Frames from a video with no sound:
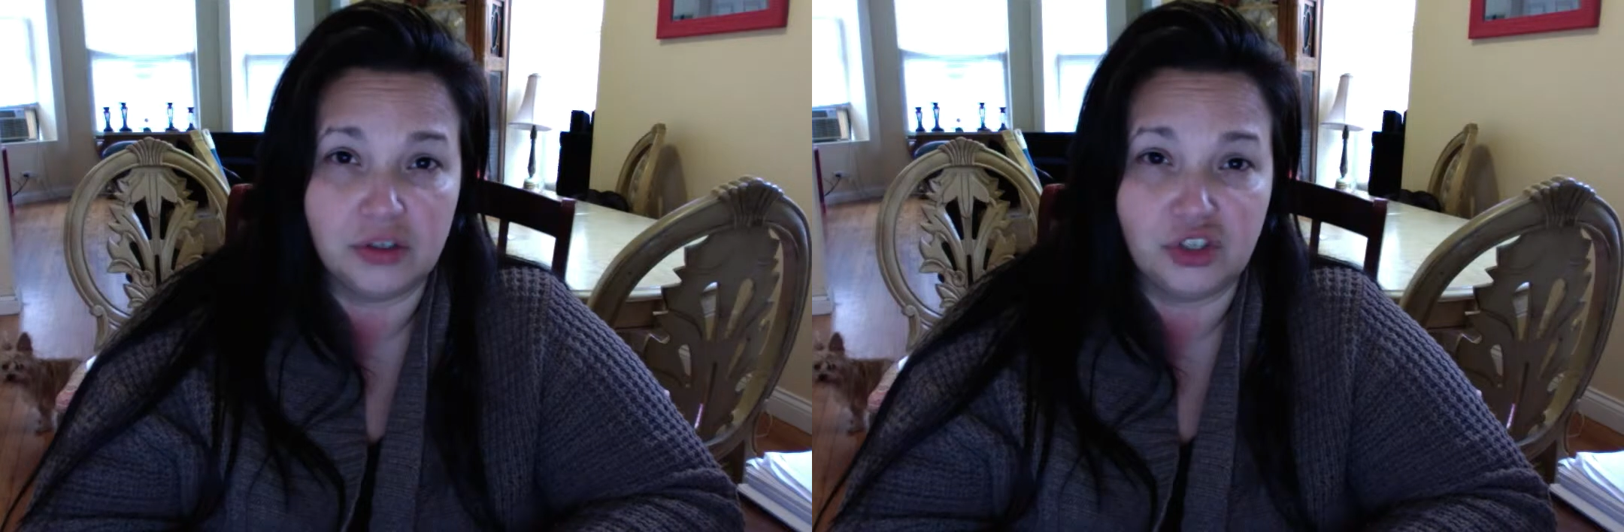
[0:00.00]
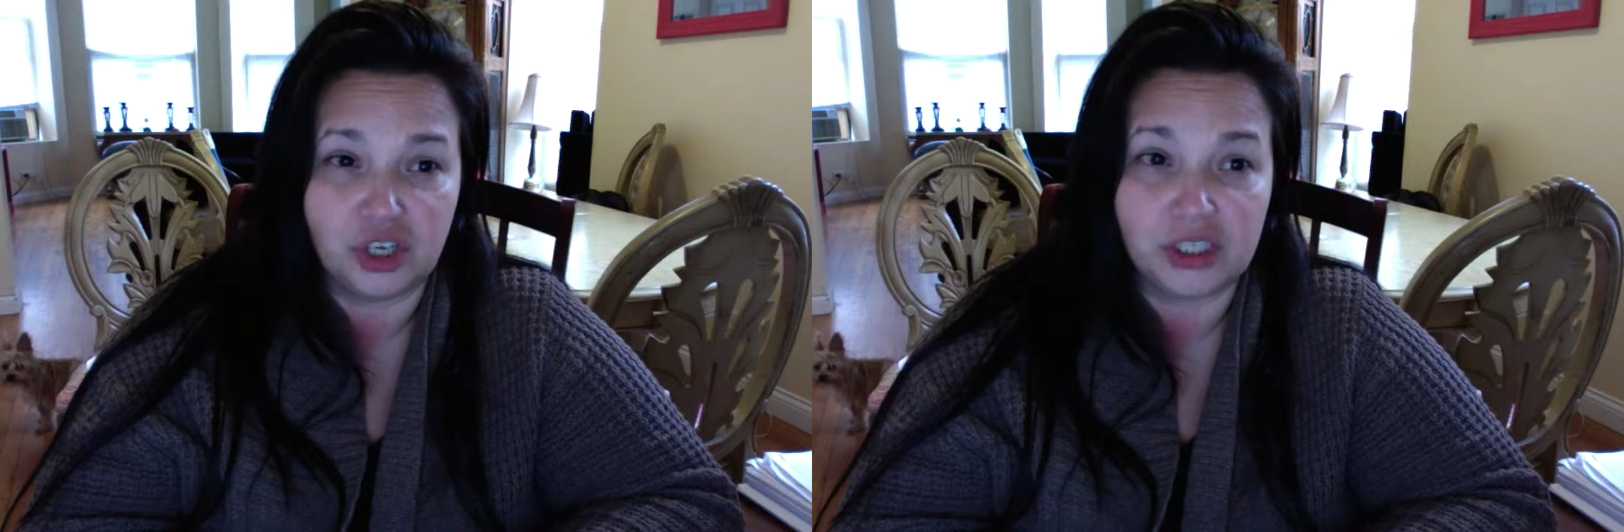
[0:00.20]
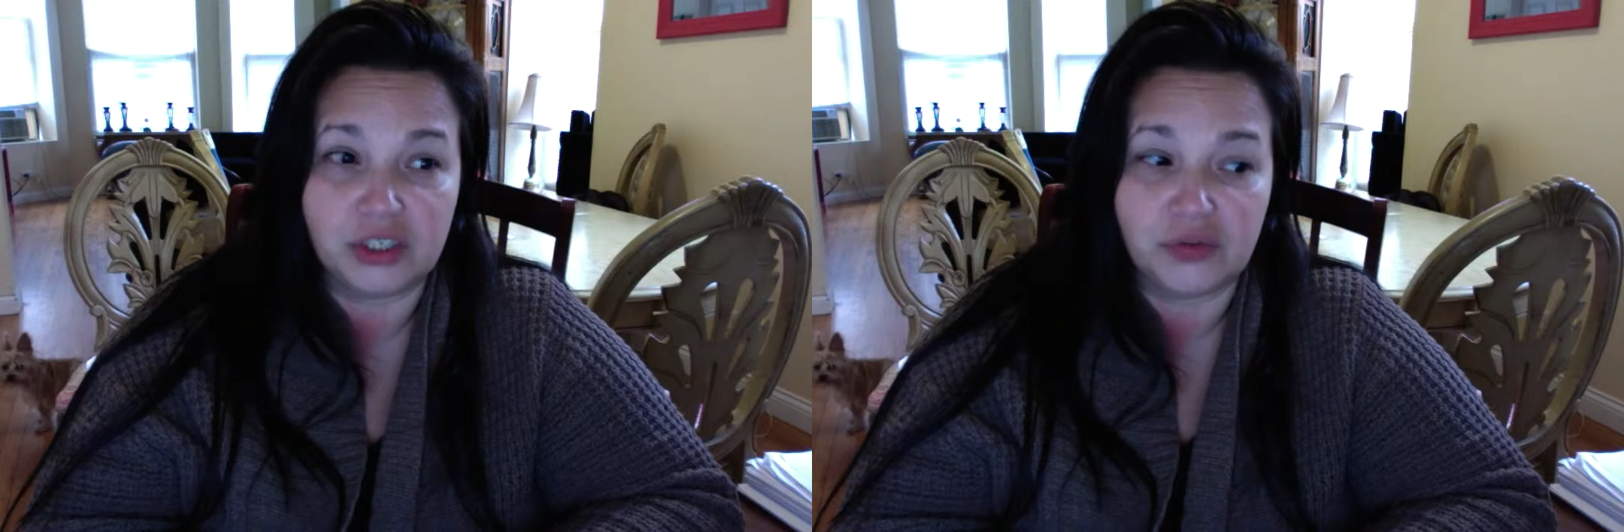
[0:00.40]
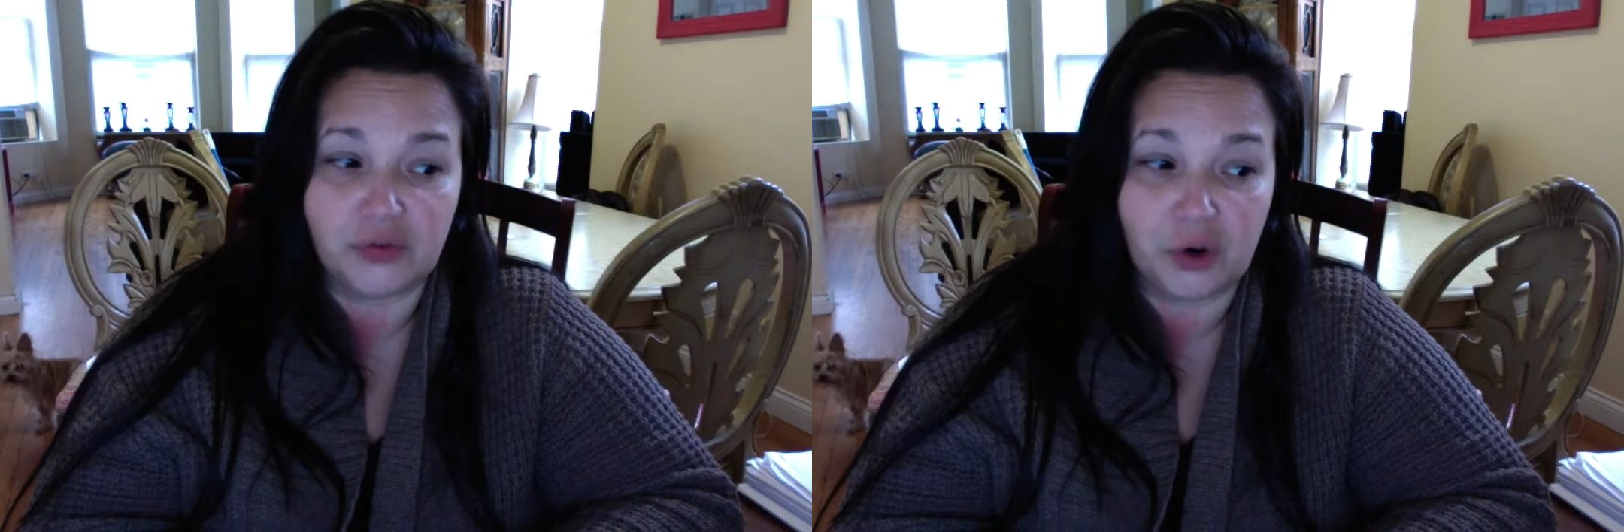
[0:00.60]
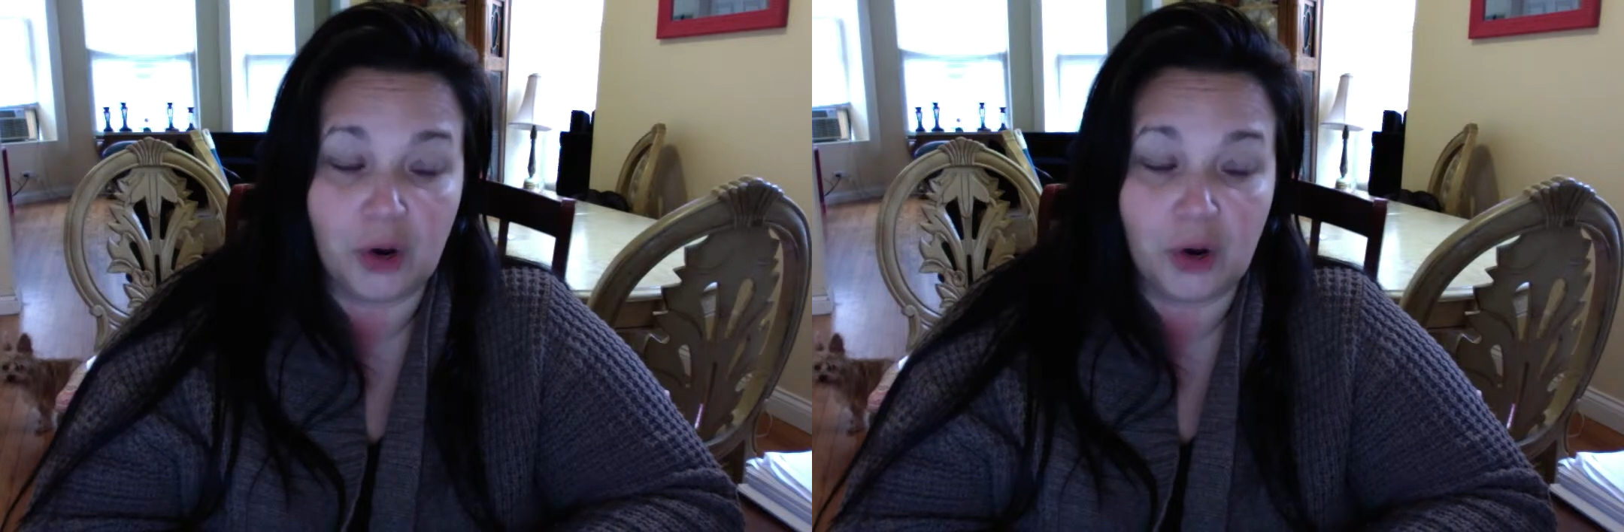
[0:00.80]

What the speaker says: just